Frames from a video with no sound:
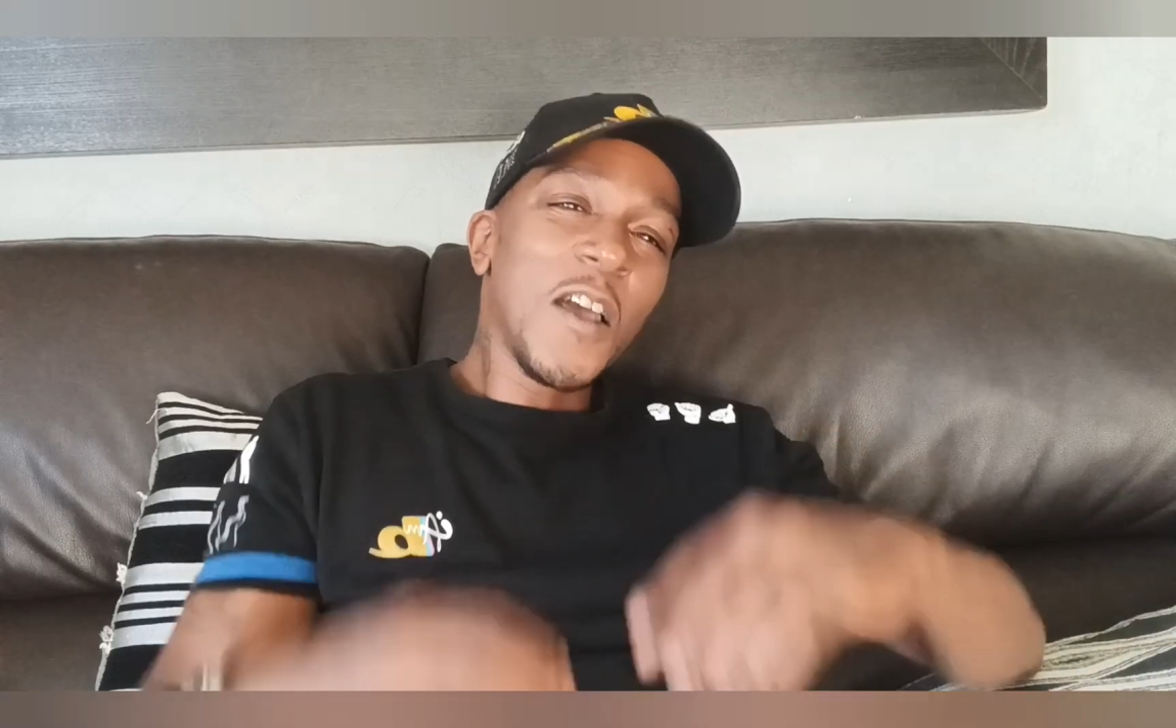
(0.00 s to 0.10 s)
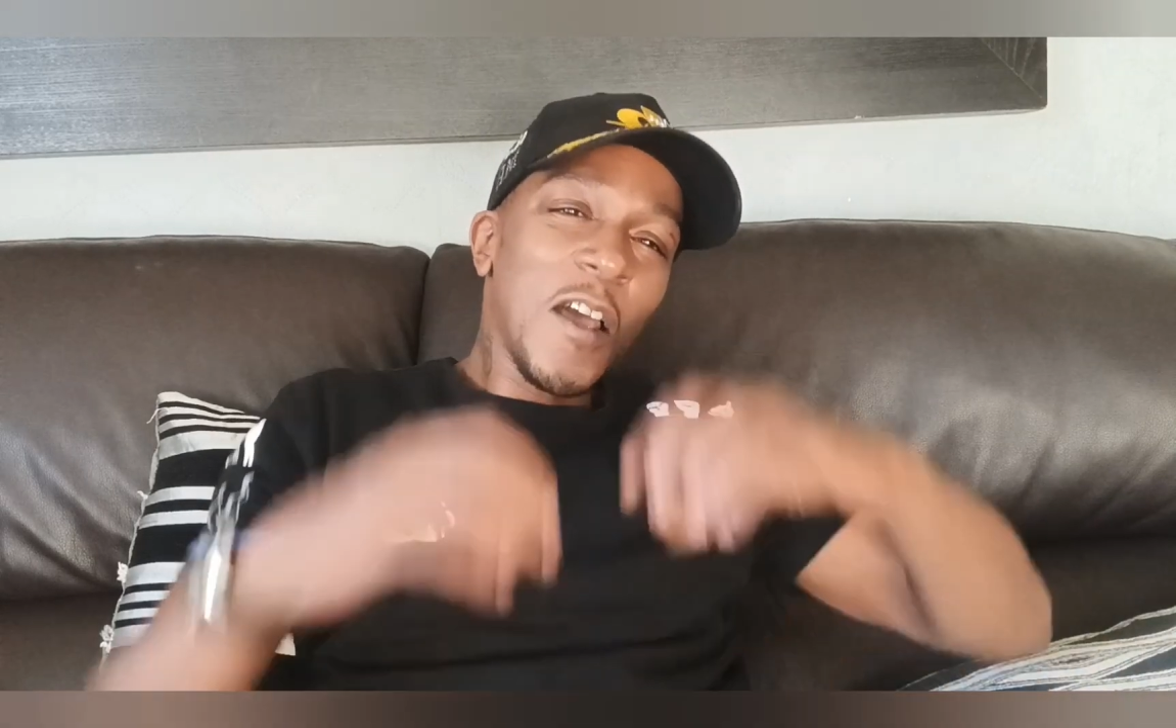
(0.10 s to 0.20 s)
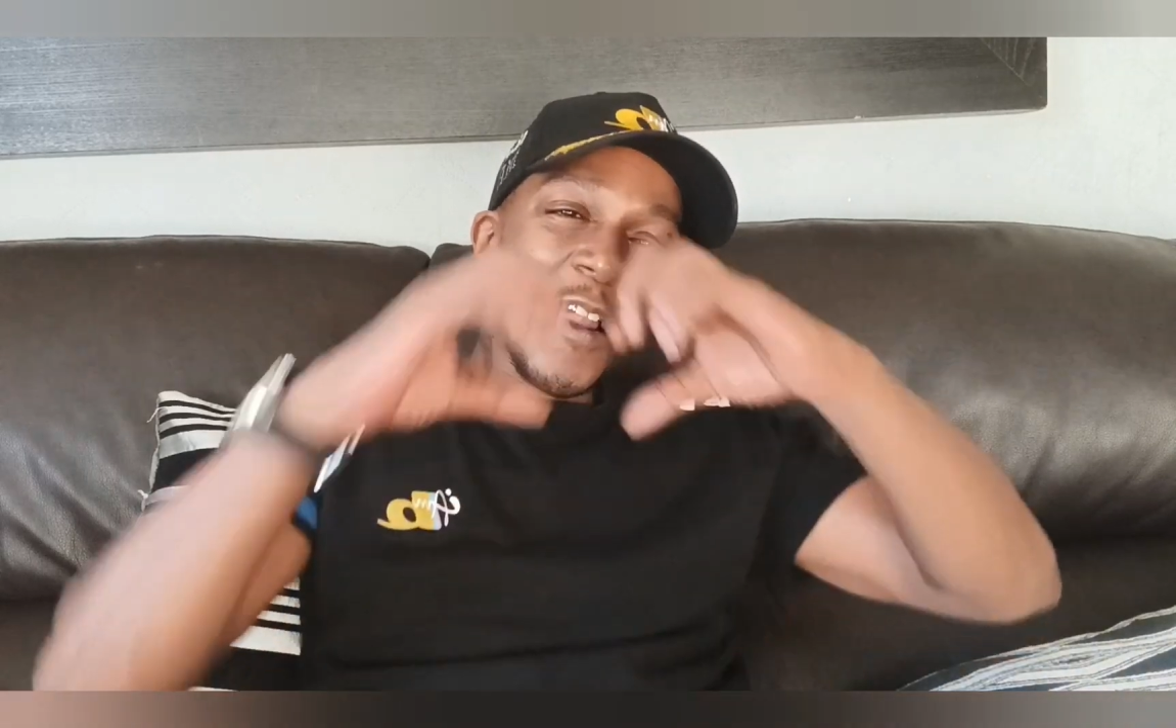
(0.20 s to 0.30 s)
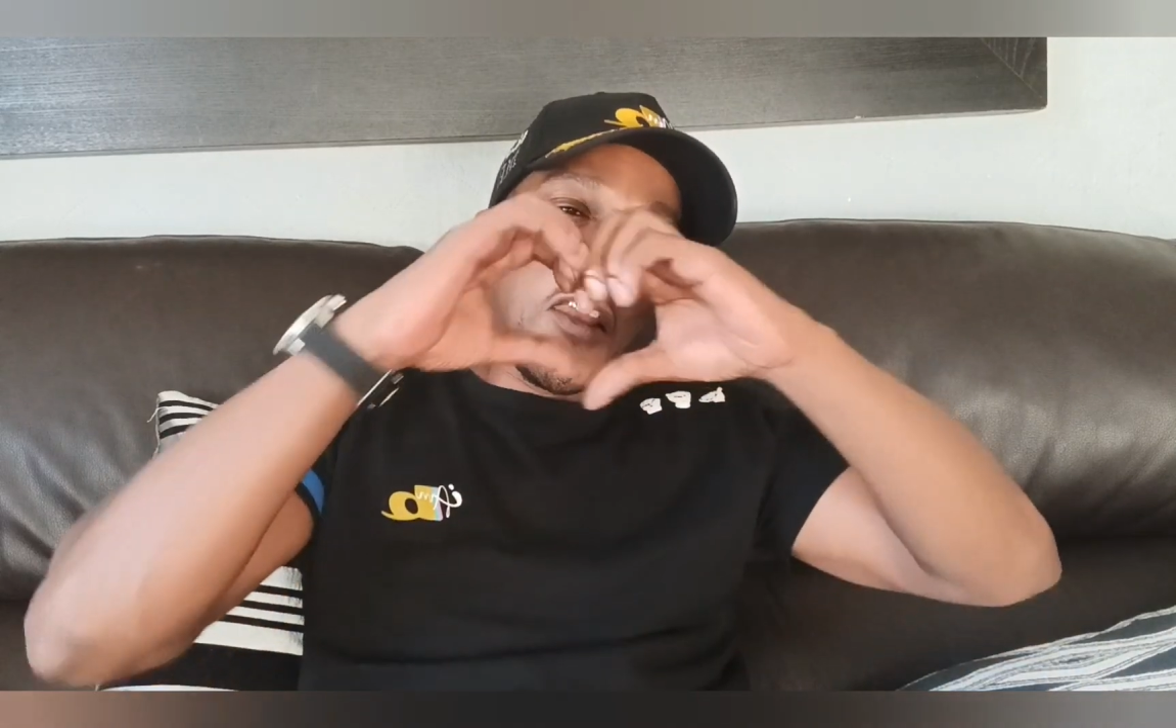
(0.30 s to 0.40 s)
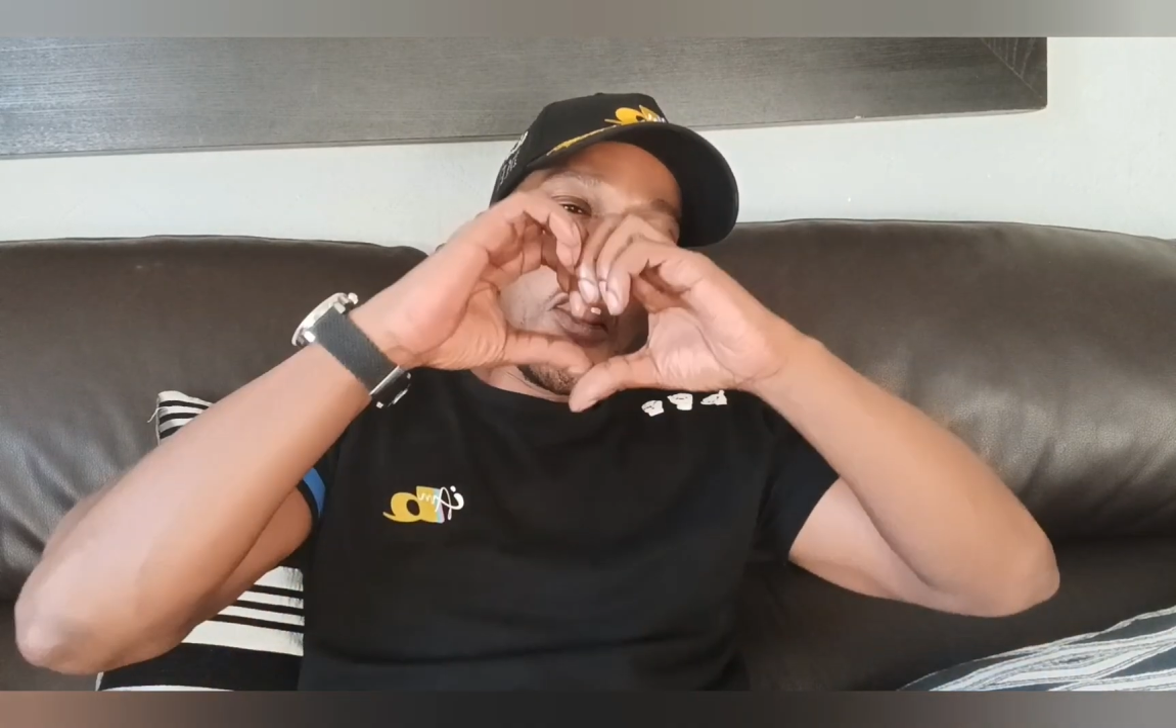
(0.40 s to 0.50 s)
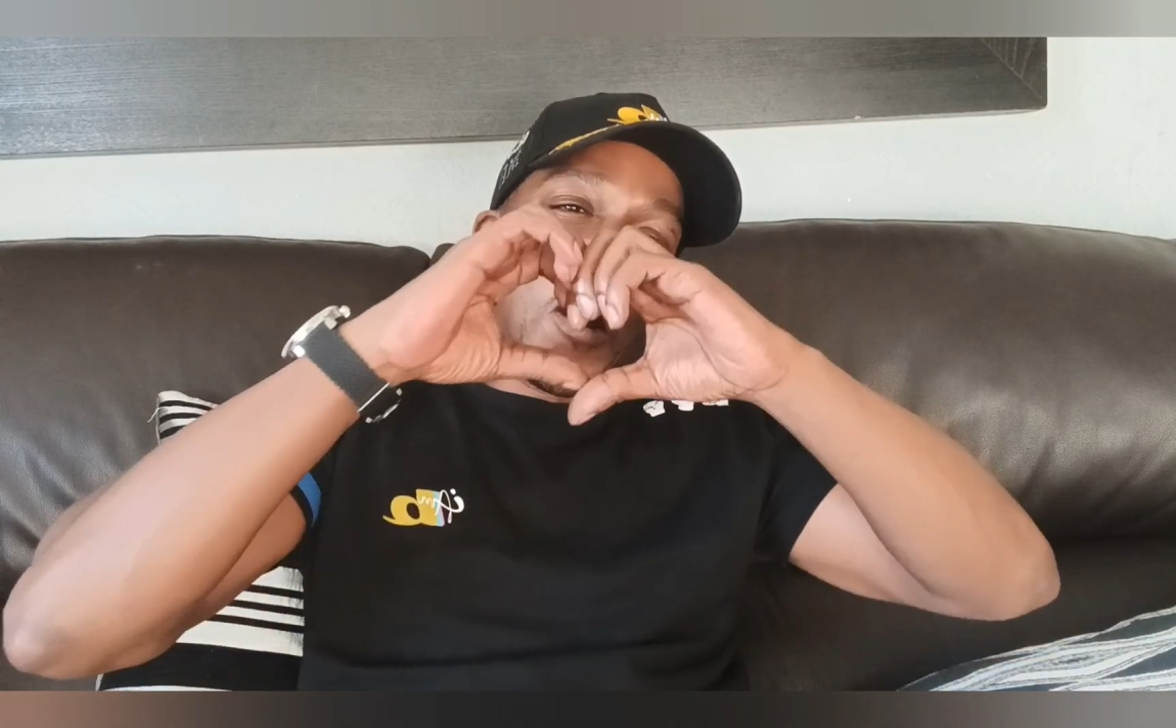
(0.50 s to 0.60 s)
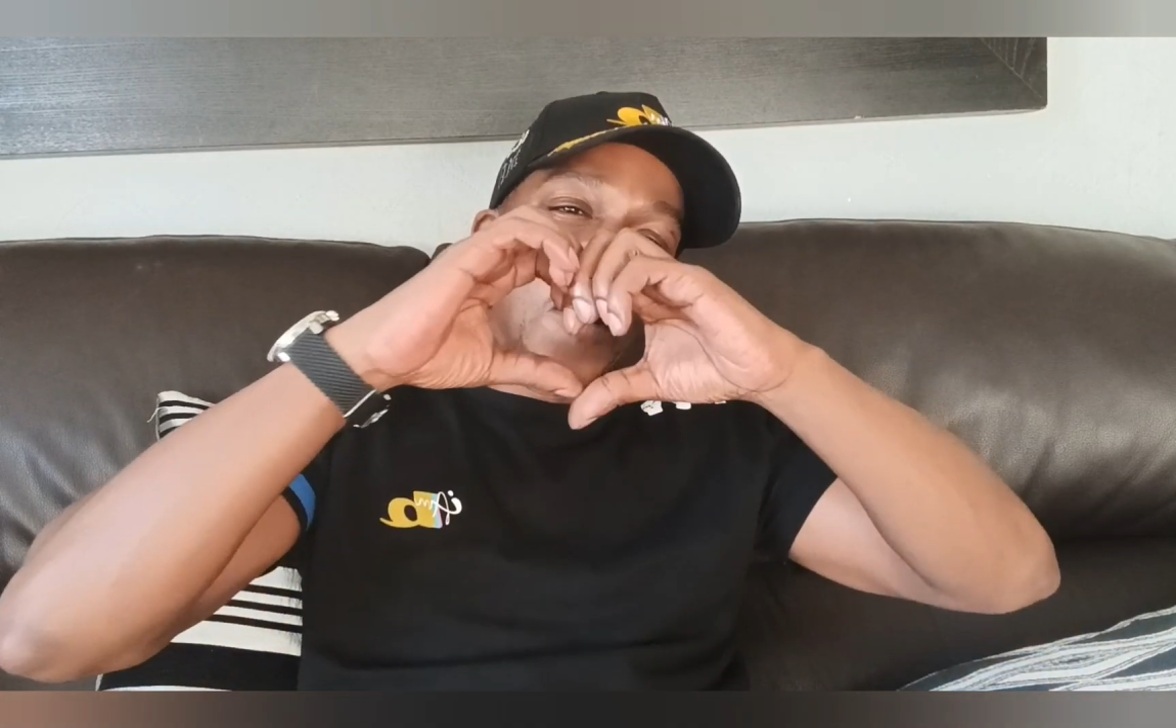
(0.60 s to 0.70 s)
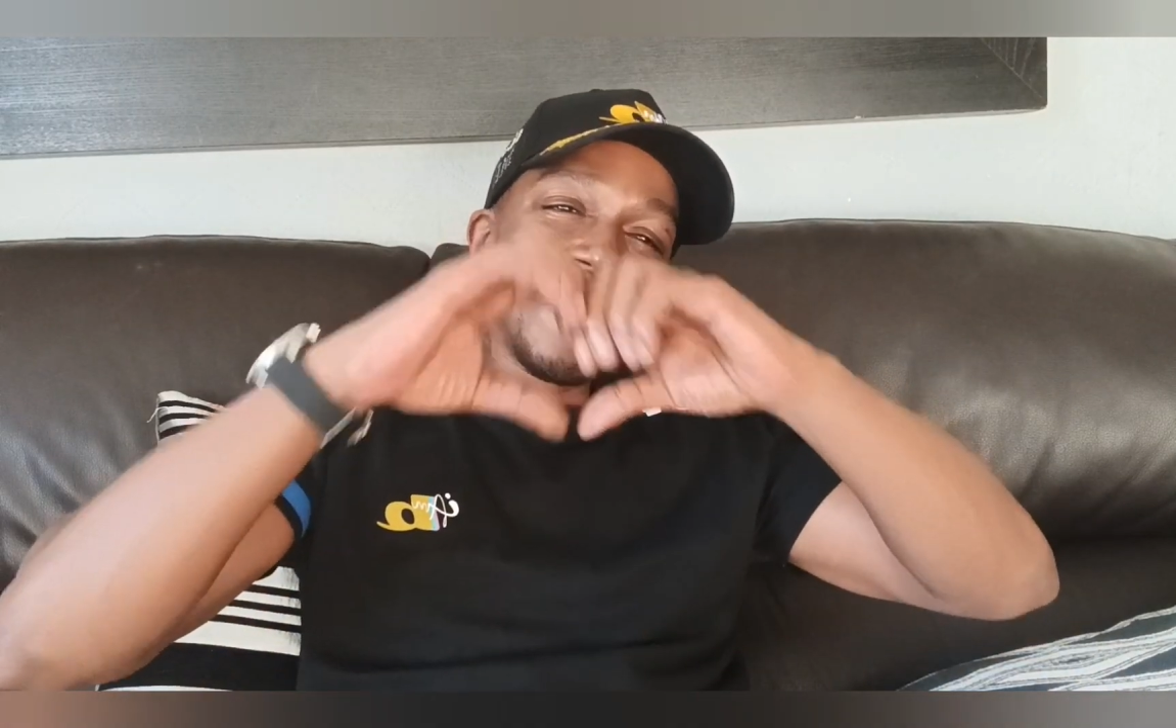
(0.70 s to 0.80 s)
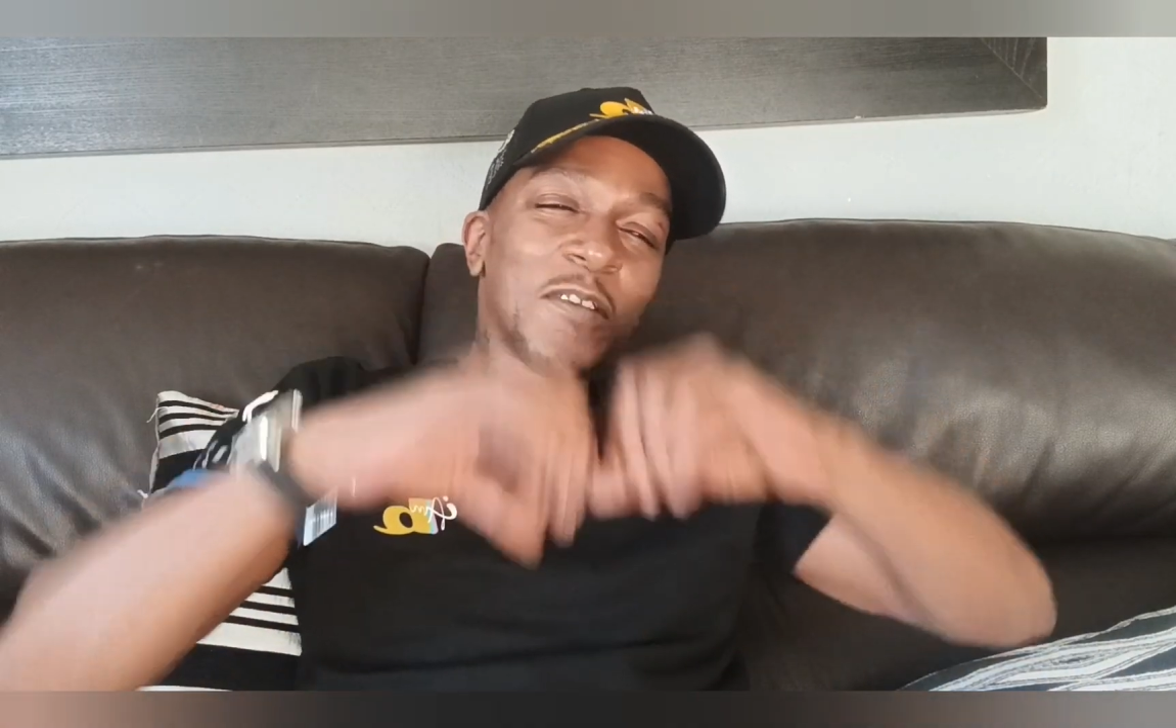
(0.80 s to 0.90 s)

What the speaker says: love,